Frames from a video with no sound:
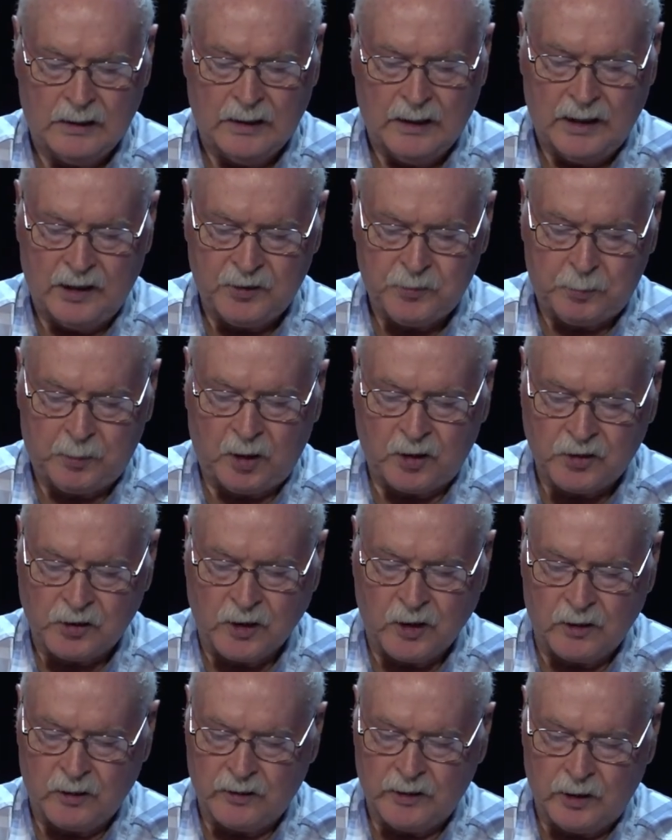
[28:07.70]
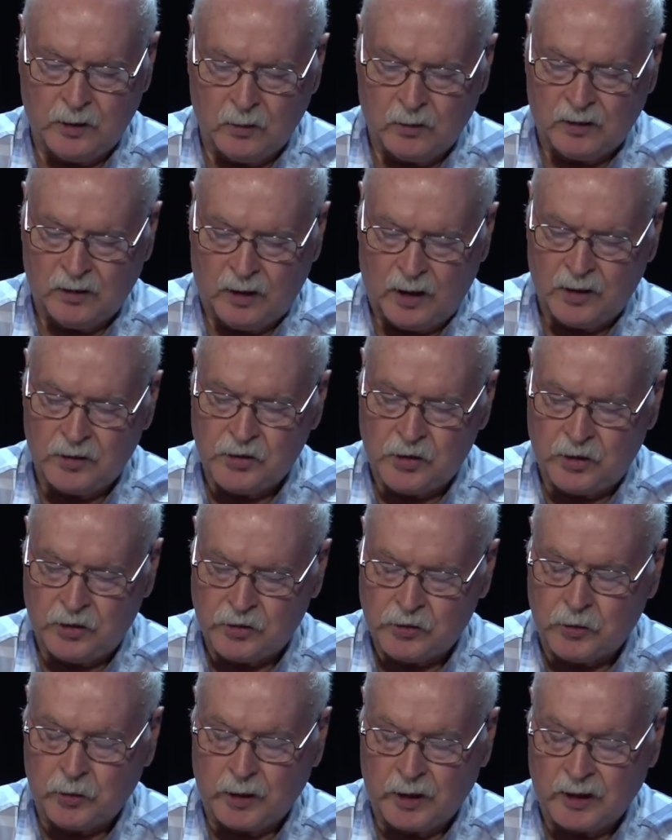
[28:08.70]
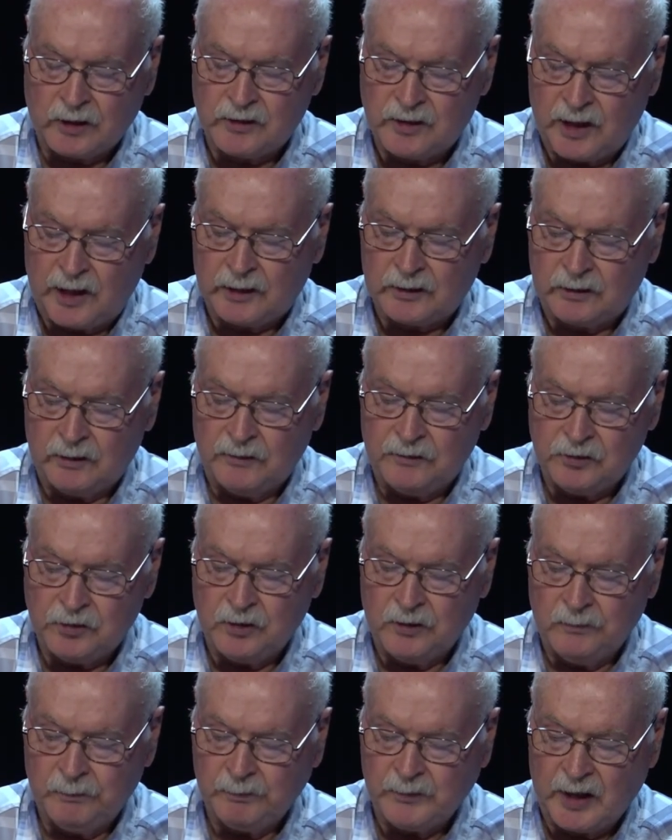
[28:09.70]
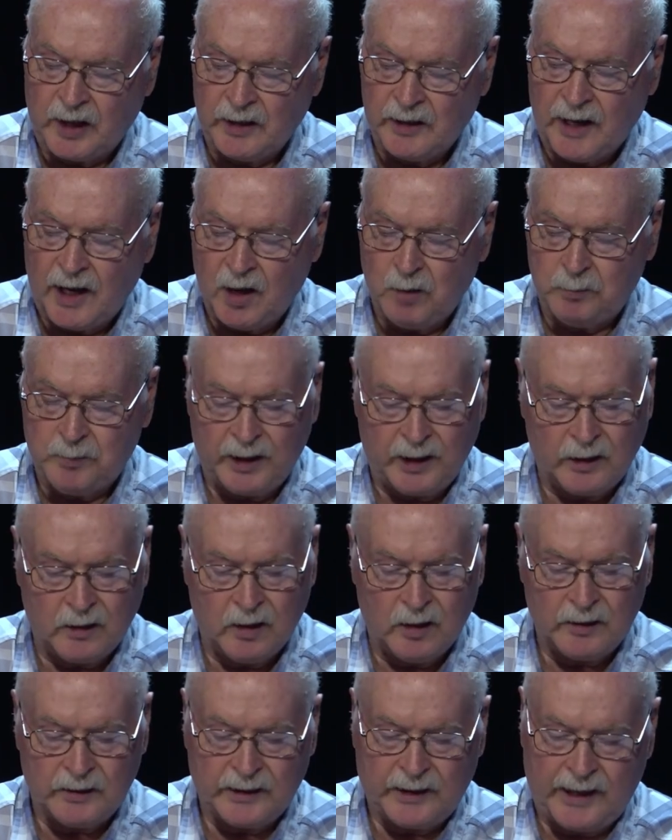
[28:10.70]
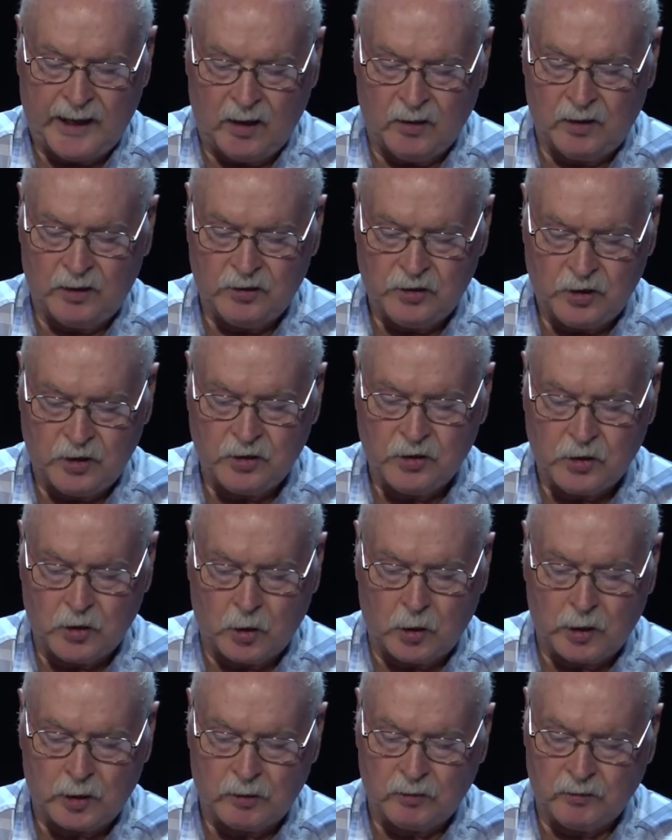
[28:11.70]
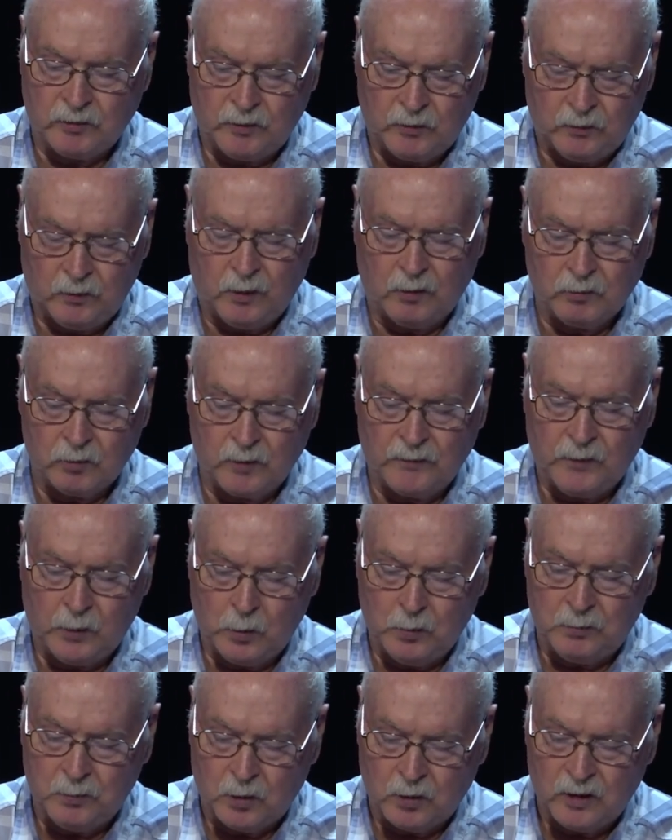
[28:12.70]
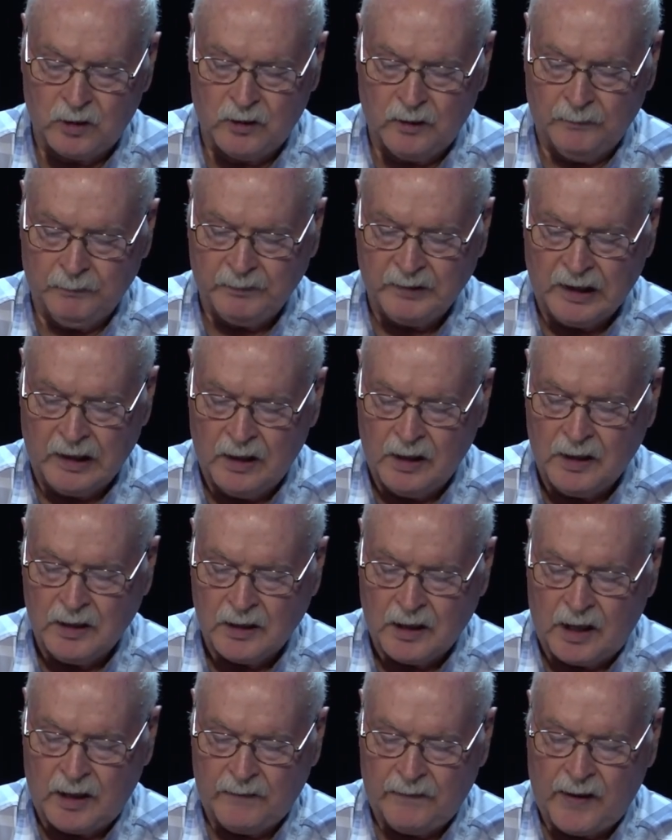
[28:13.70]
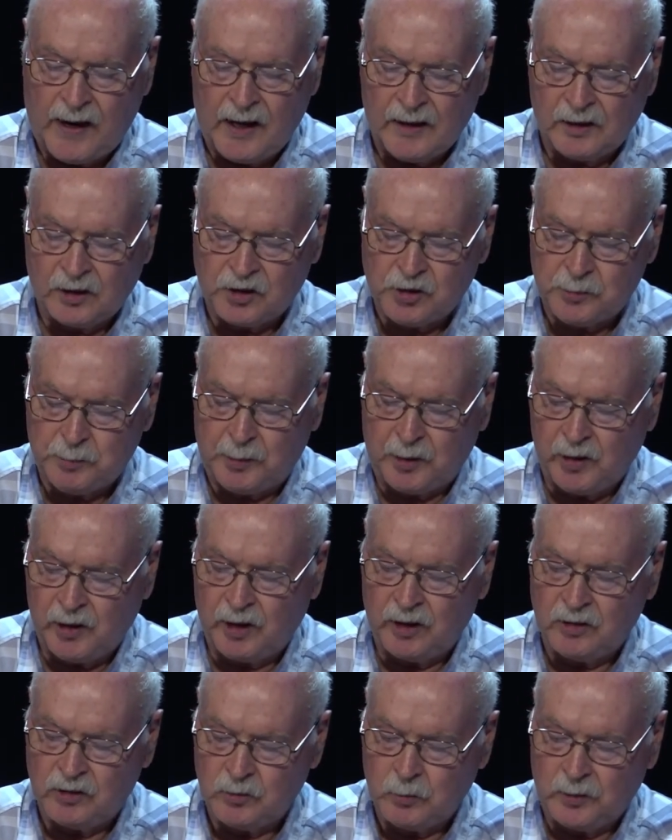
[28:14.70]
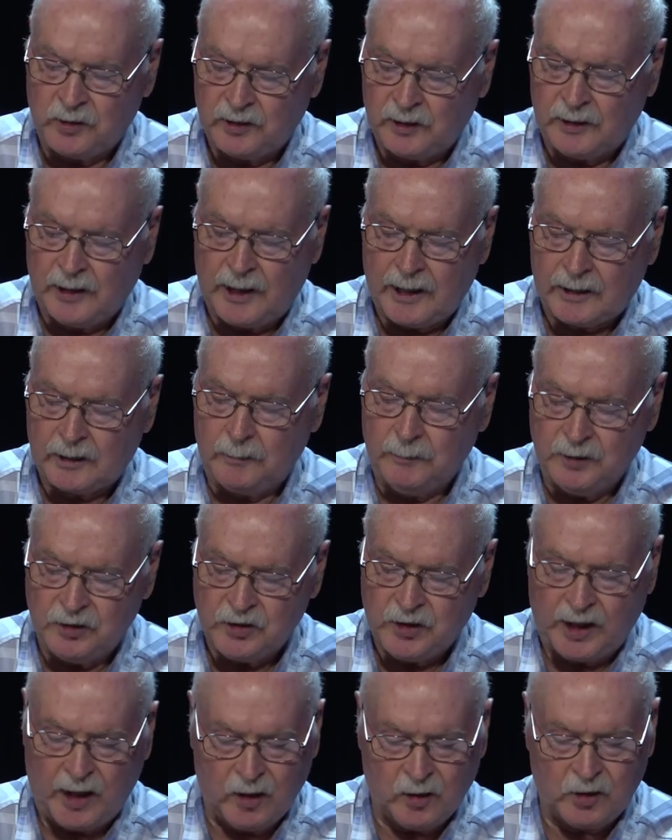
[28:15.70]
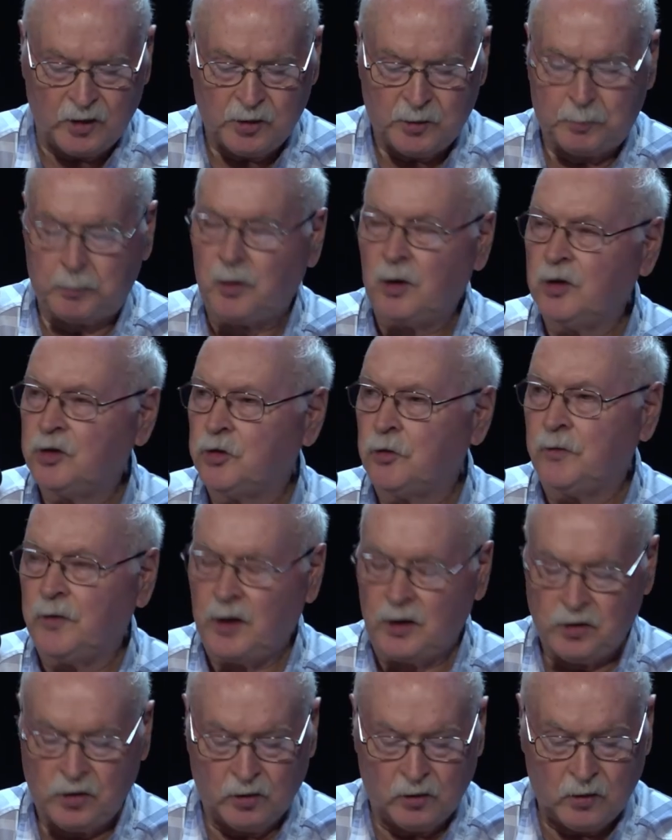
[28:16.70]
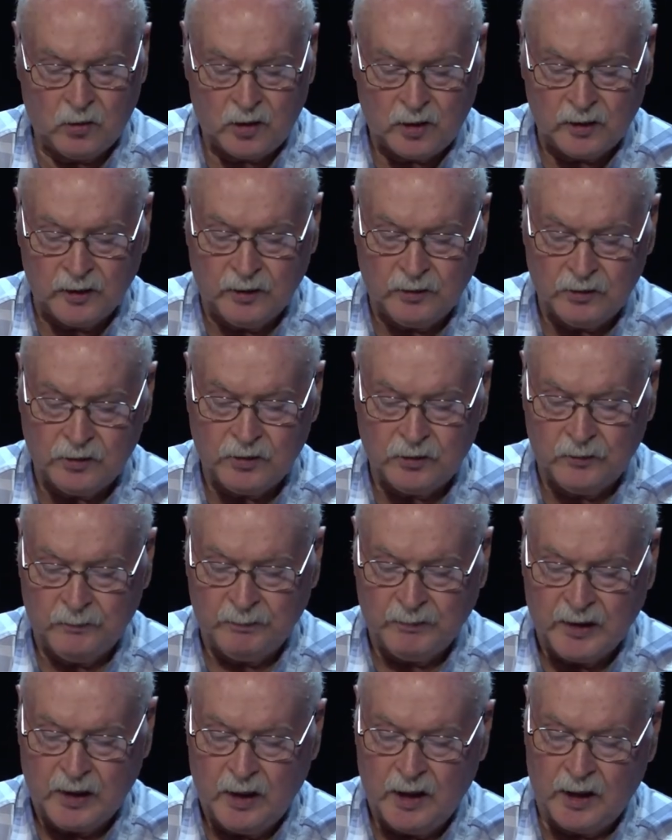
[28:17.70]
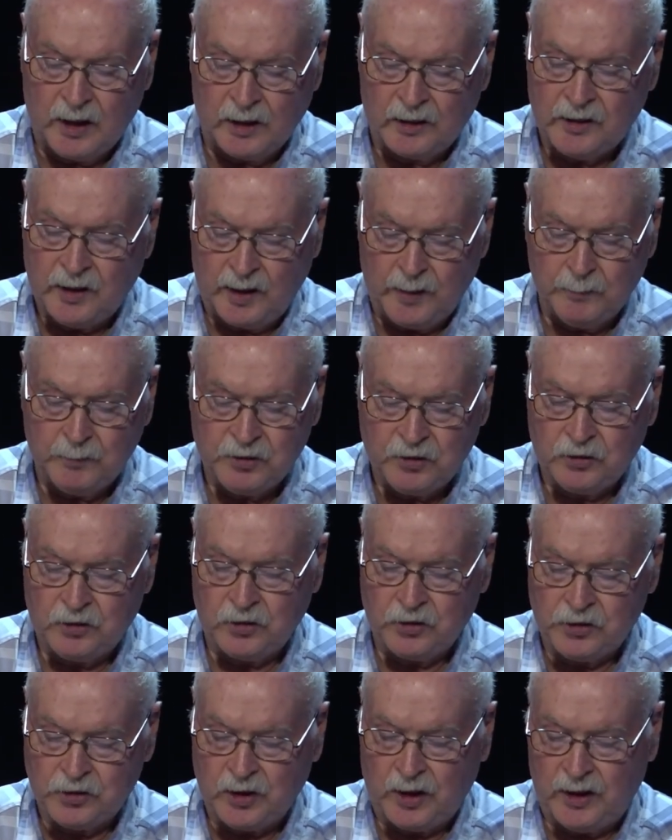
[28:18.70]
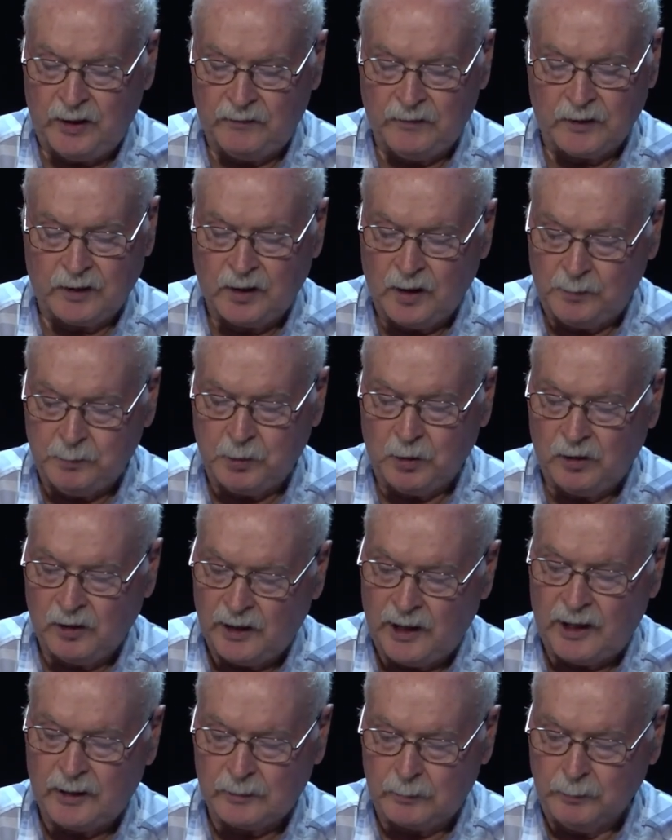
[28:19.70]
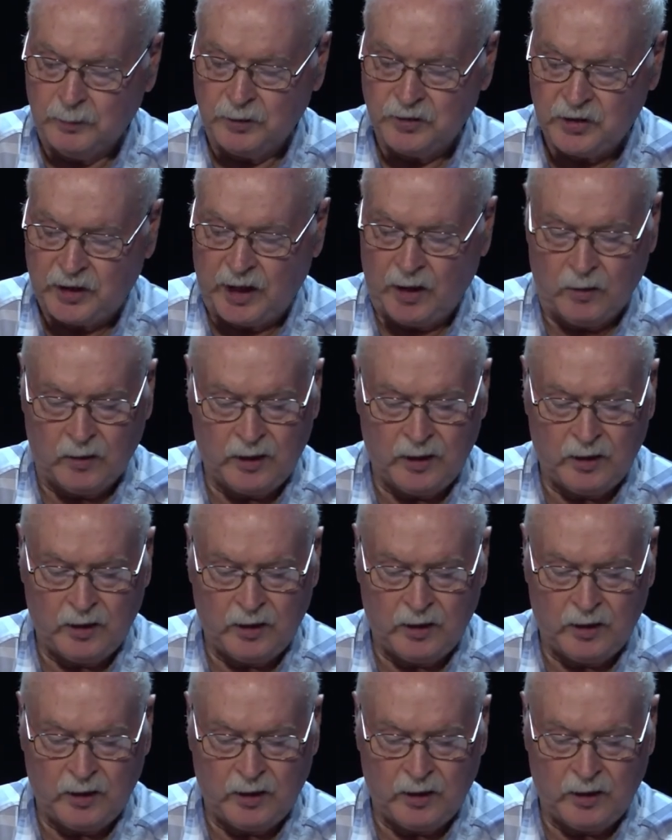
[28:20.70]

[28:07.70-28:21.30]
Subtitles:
As president of the Oak Lodge History Detectives, and now being on the county's Historic Review Board, I've had experience with Clackamas County's preservation ordinance and attempts to save a couple Clackamas County